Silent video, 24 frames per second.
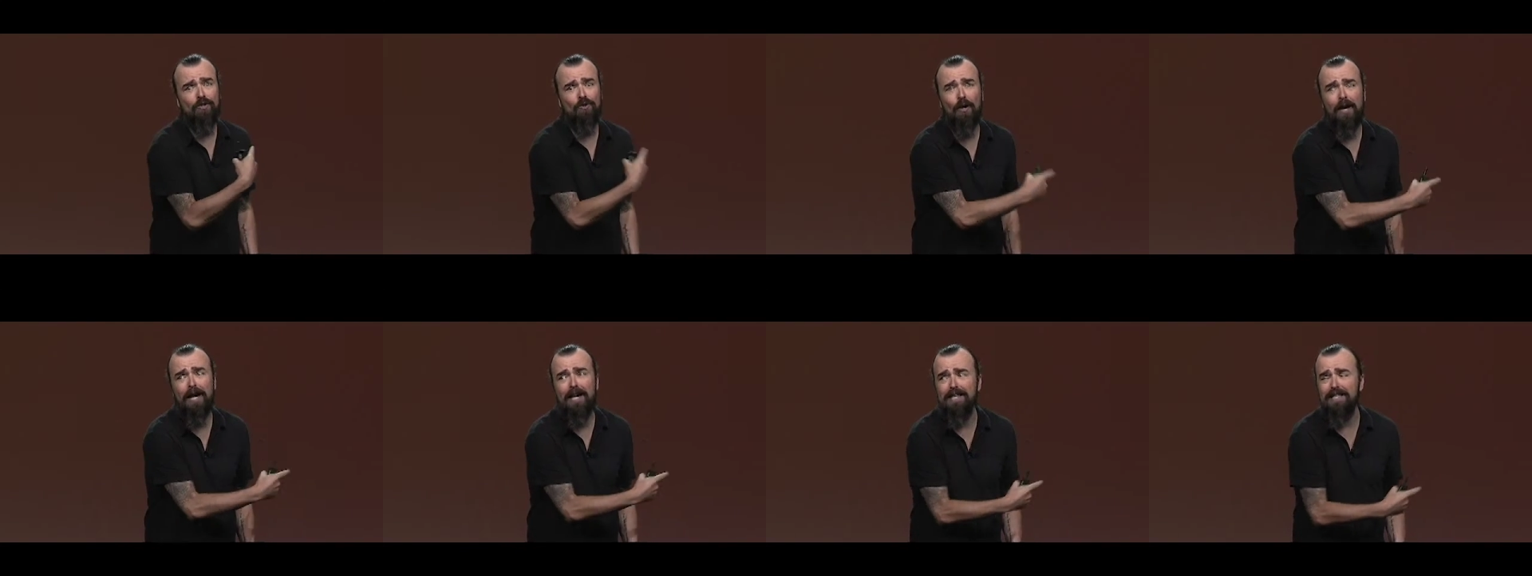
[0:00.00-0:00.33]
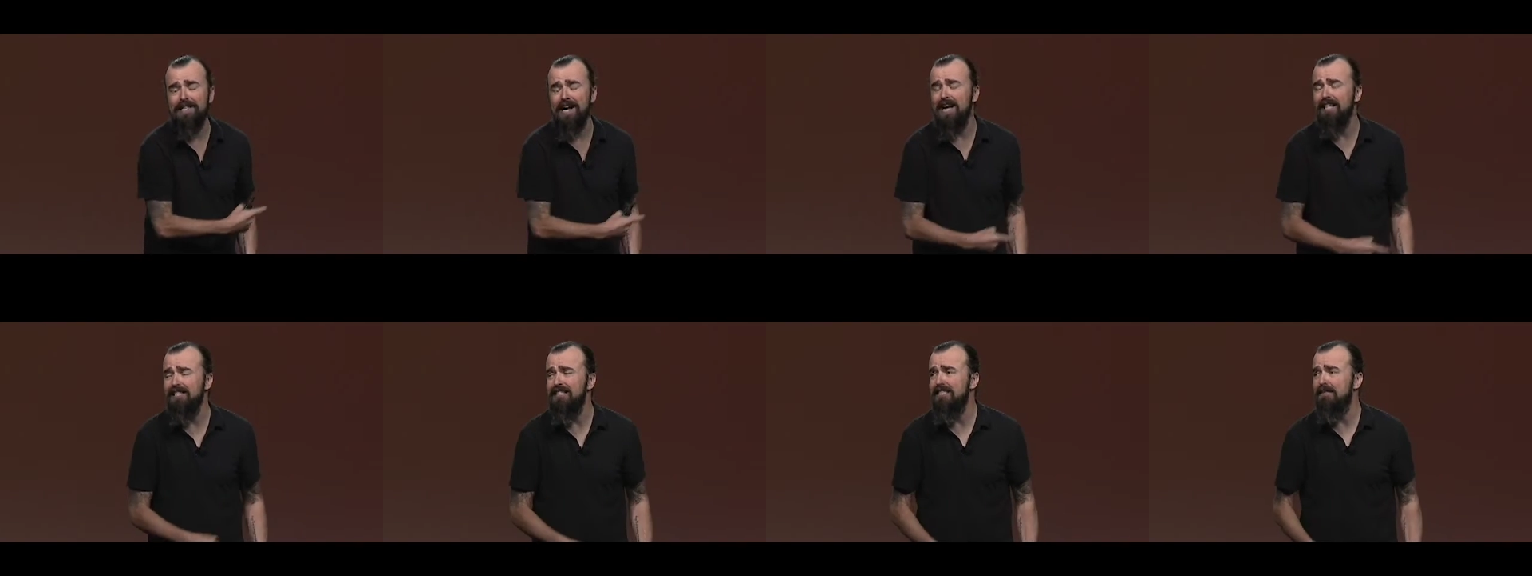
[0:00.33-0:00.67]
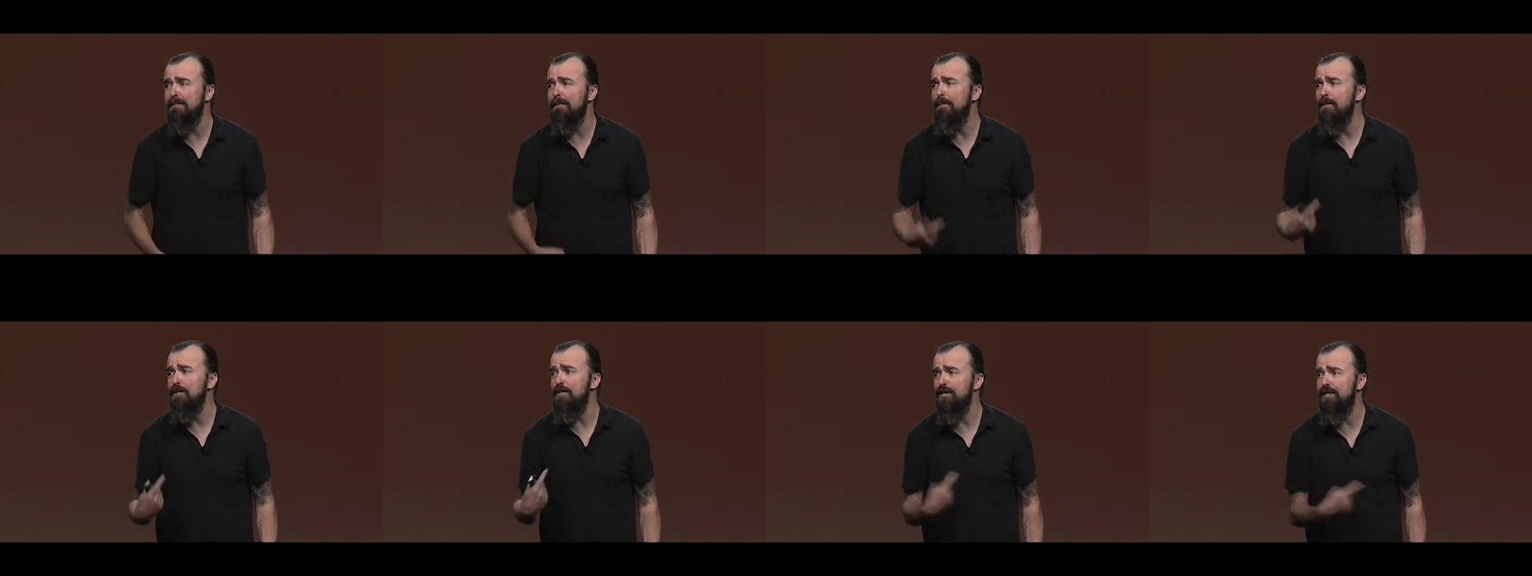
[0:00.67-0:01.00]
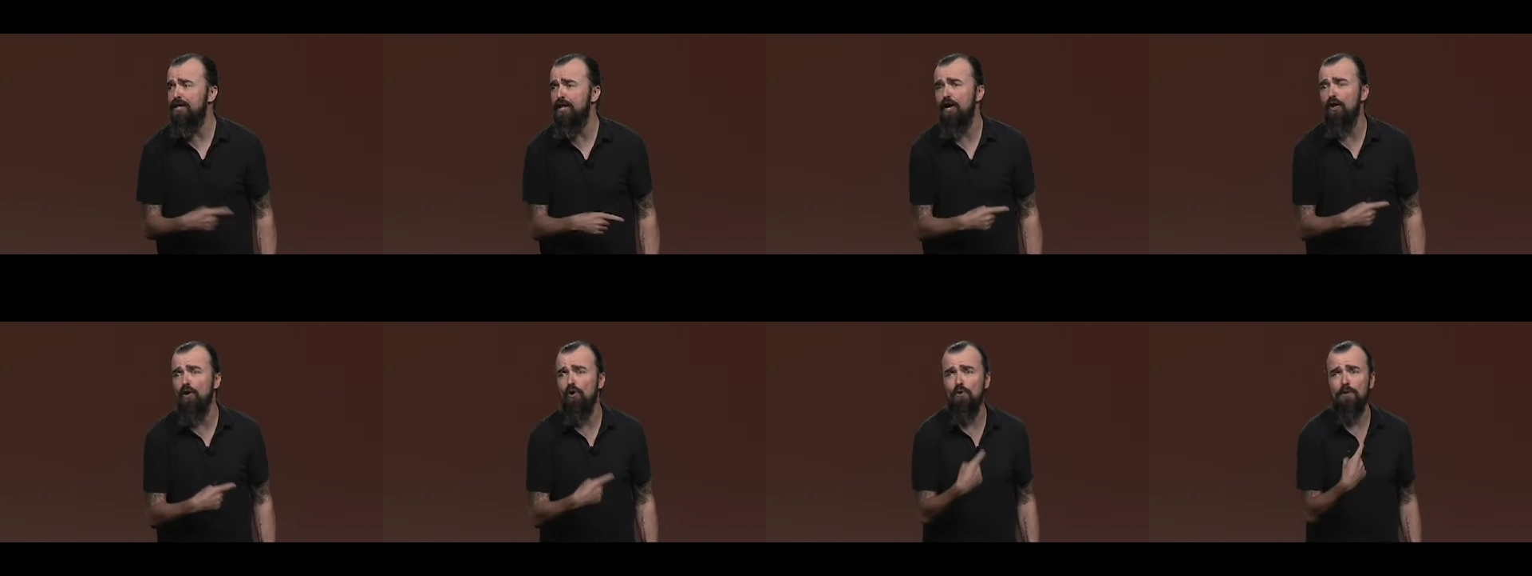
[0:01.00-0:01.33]
greet customers,
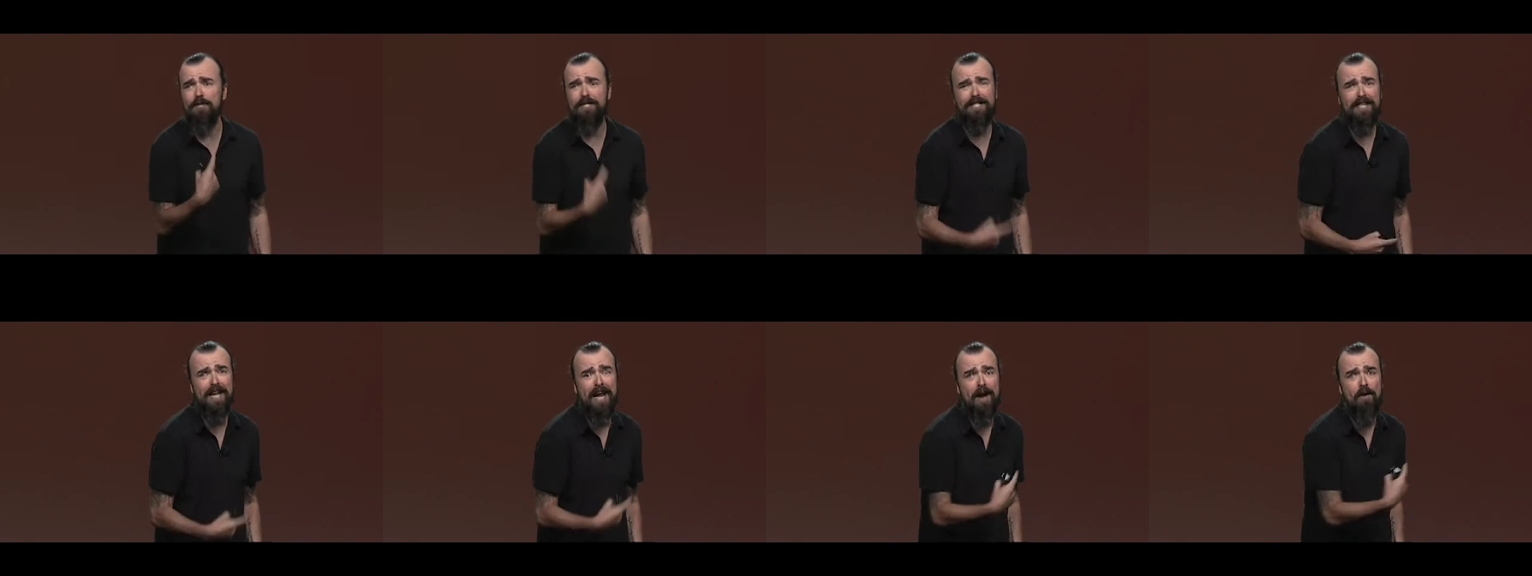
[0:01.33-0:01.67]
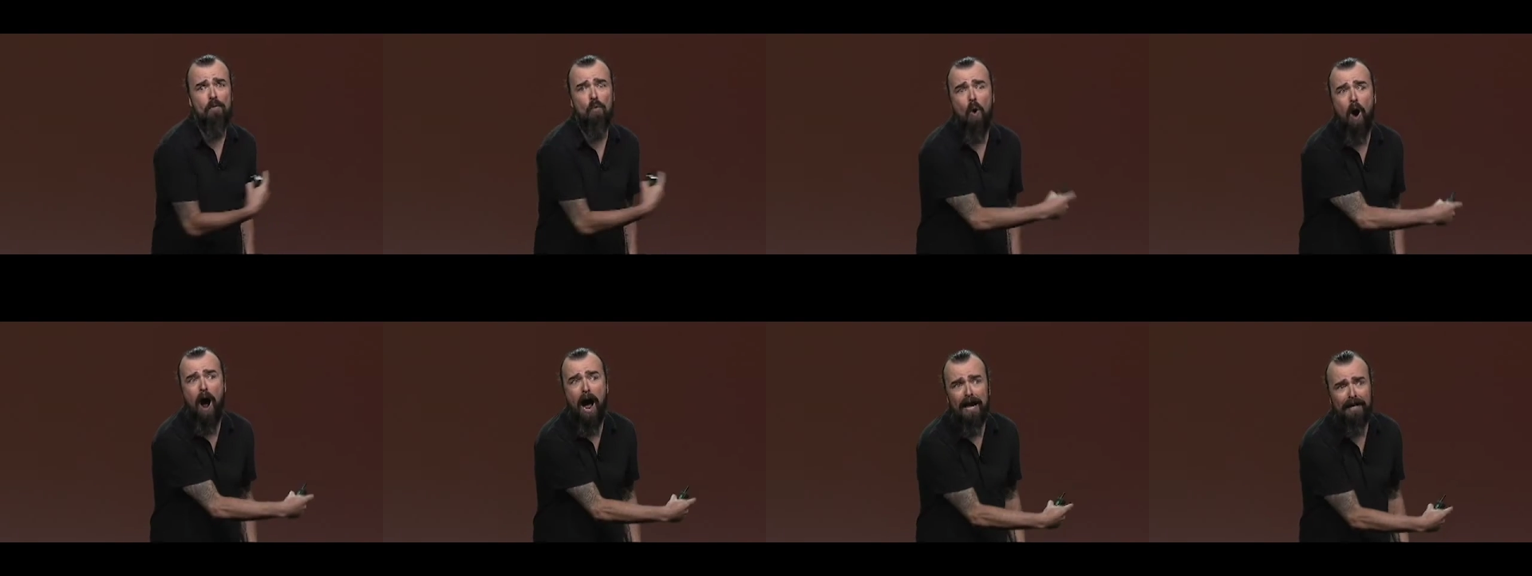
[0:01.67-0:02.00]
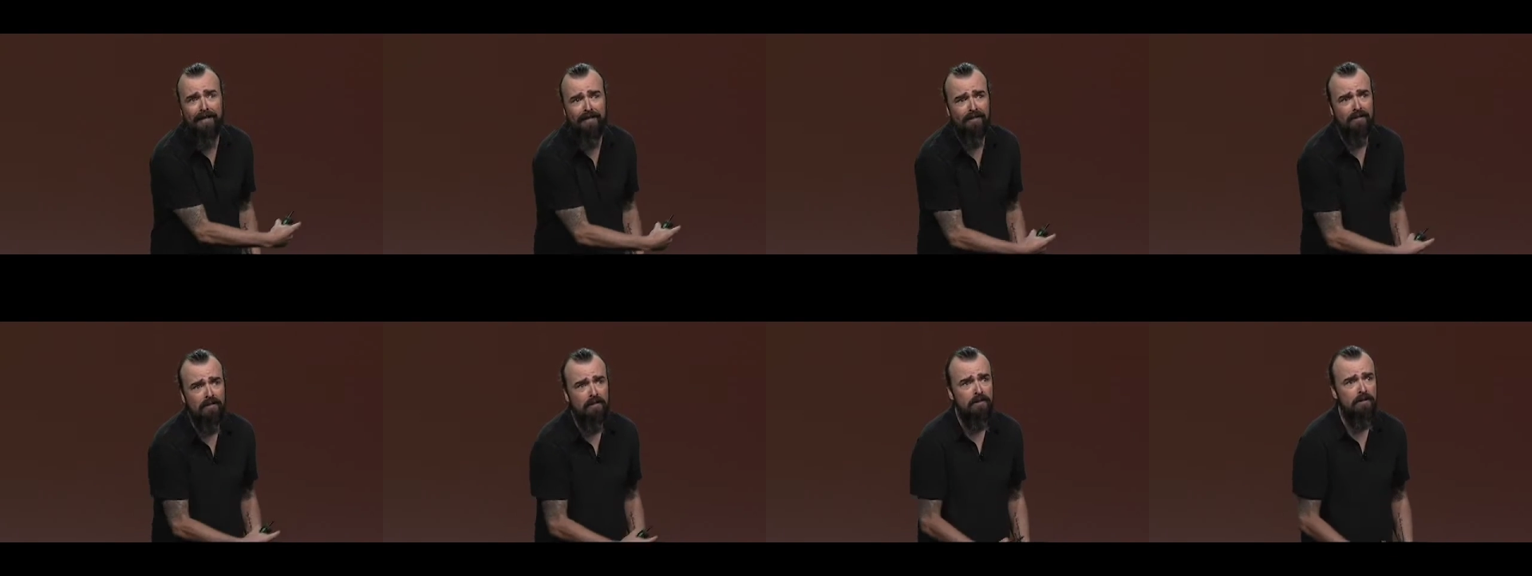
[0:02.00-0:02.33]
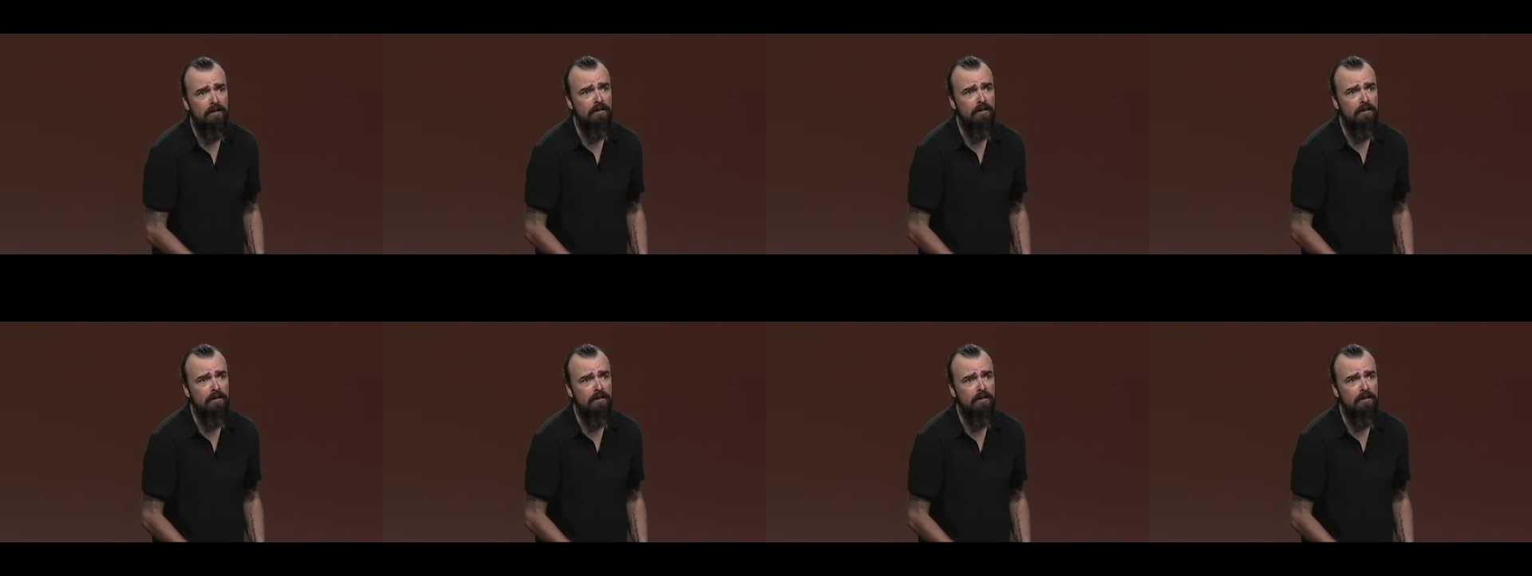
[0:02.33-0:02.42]
2, see 1.